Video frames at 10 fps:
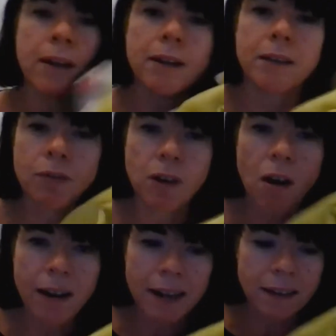is if you
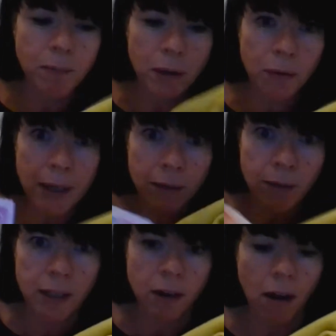can't get somewhere really,
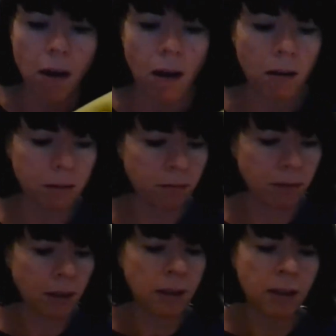really dark,
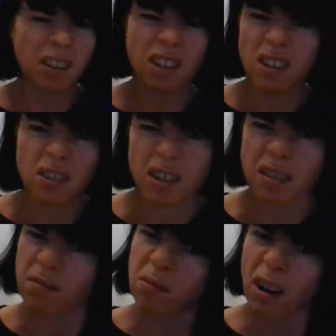you could
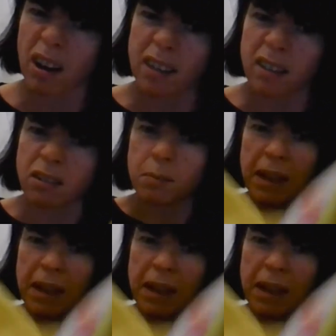just hide under a